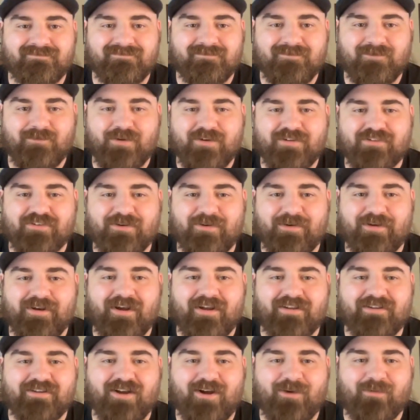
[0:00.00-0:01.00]
What is going
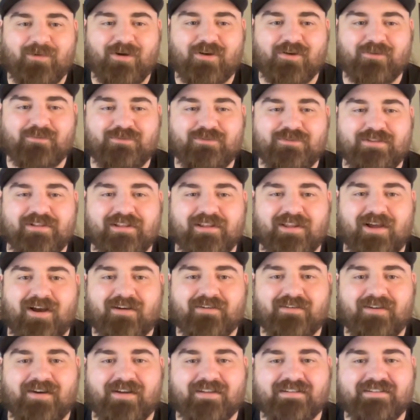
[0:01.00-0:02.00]
on, y'all? Welcome to the
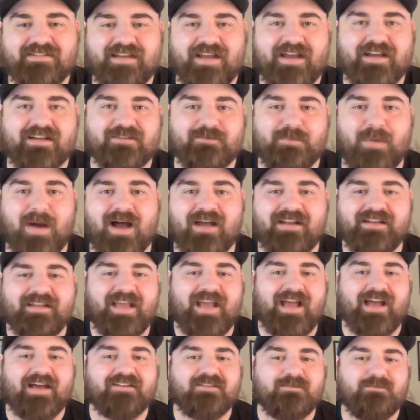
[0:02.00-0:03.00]
Locked On Zags
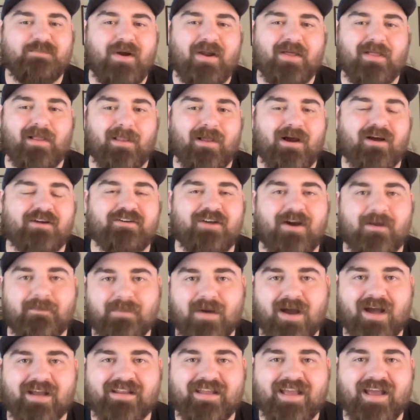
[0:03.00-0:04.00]
podcast, part of the Locked On
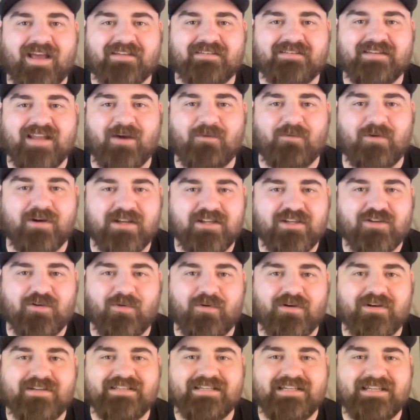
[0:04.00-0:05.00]
Podcast Network,
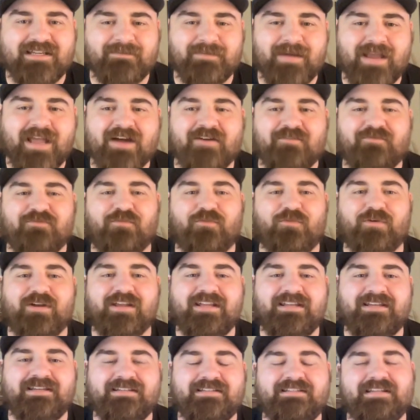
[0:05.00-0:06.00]
your team
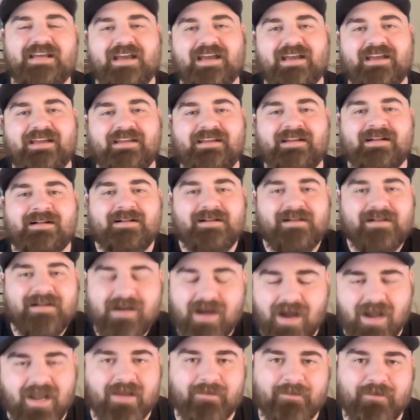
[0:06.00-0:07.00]
every day.
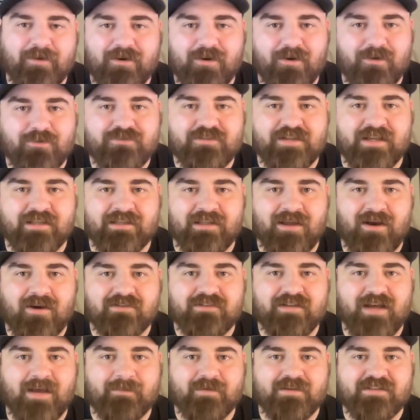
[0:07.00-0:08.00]
I am your host and
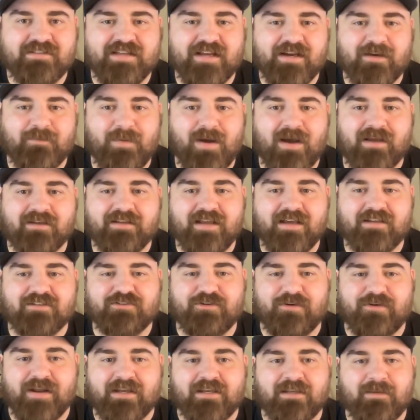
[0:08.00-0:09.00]
longtime Gonzaga
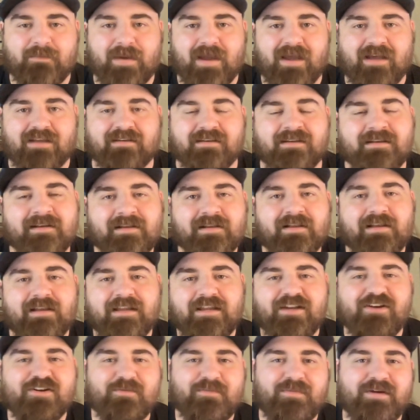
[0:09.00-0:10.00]
podcaster, Andy Patton,
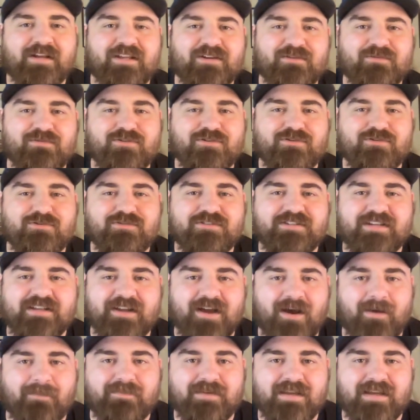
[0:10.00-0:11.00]
here to bring you news
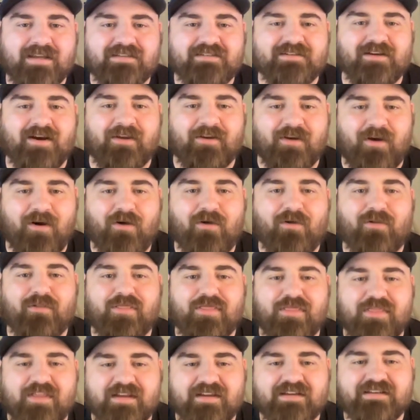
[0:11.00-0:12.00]
and updates on all
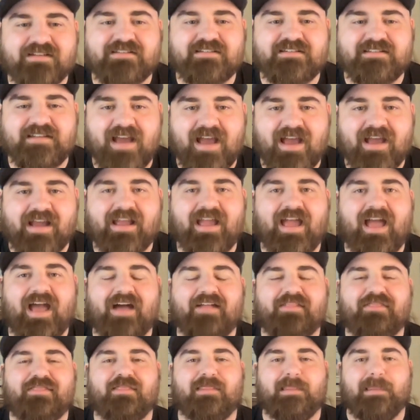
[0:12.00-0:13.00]
things Zag
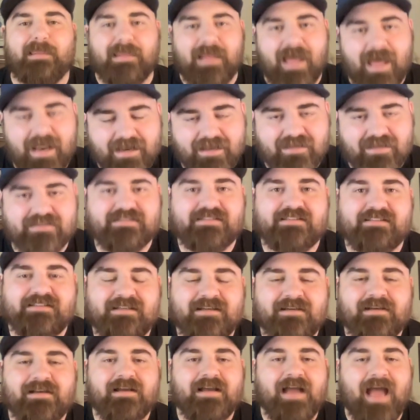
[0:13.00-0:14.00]
athletics.
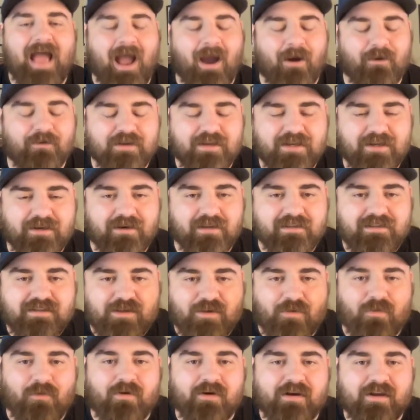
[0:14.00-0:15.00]
Out here at
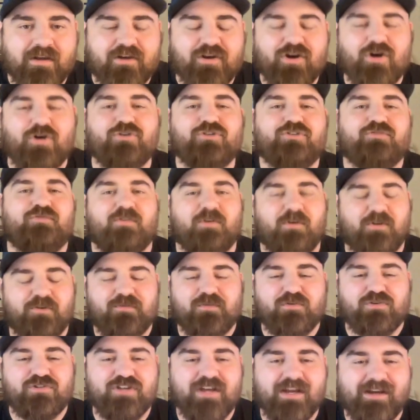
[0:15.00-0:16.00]
the Oregon coast, for those of
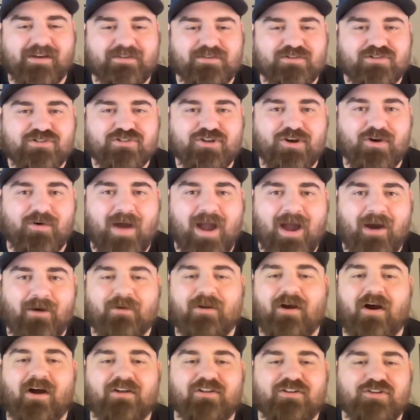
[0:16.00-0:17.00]
you checking the show
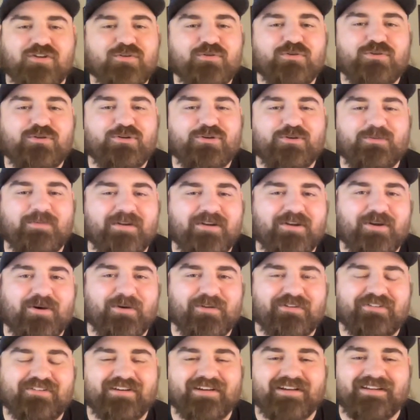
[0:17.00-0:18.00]
out on YouTube and
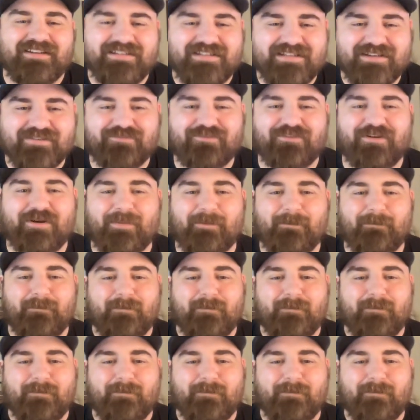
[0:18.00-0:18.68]
noticing a different